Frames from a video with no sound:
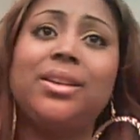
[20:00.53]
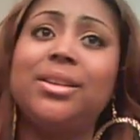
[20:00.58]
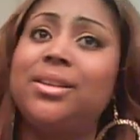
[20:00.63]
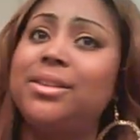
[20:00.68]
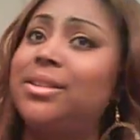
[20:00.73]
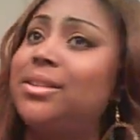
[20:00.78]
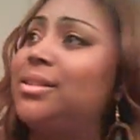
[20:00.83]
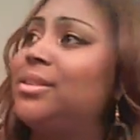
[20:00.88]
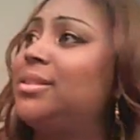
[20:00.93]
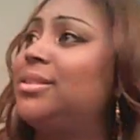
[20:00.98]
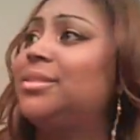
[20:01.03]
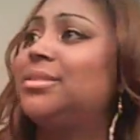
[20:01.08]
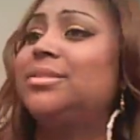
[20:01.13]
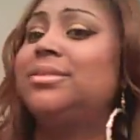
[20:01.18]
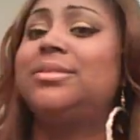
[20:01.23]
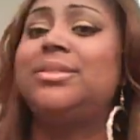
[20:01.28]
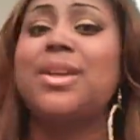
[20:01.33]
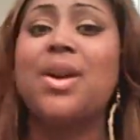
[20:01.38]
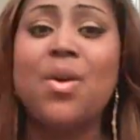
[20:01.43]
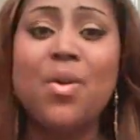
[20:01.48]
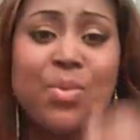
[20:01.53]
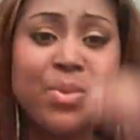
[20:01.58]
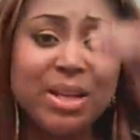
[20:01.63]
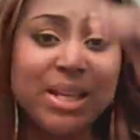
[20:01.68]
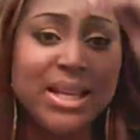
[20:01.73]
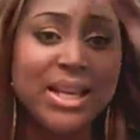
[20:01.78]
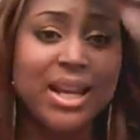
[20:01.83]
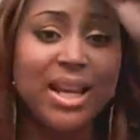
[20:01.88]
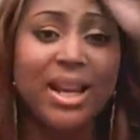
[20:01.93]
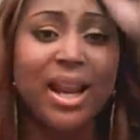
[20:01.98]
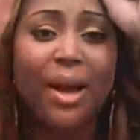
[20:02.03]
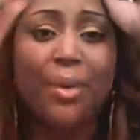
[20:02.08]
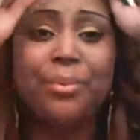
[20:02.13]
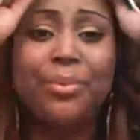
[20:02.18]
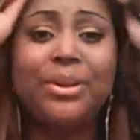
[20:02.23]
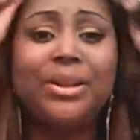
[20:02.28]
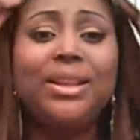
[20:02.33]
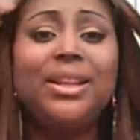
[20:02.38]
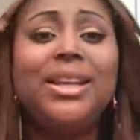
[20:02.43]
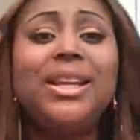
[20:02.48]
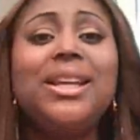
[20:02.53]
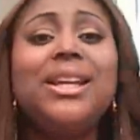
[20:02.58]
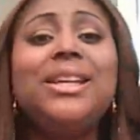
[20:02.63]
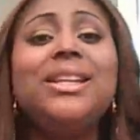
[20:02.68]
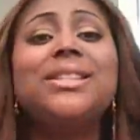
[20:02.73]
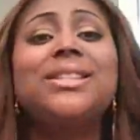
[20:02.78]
home, and I'd be like,